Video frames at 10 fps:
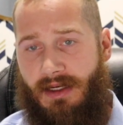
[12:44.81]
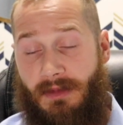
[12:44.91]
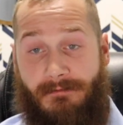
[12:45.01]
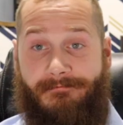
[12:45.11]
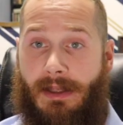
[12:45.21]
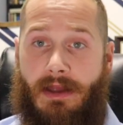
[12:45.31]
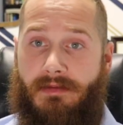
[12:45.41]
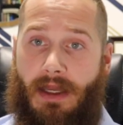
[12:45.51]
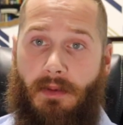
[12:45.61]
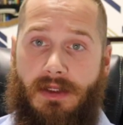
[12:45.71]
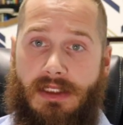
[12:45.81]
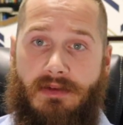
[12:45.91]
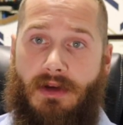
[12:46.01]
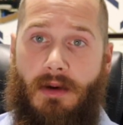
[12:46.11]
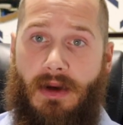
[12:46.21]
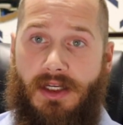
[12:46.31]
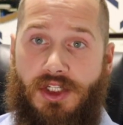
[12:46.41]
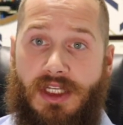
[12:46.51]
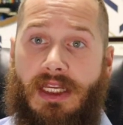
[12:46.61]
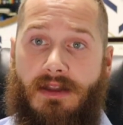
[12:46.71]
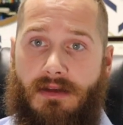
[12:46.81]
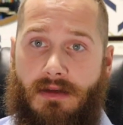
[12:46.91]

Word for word: I'm like, "That wasn't even on my sheet.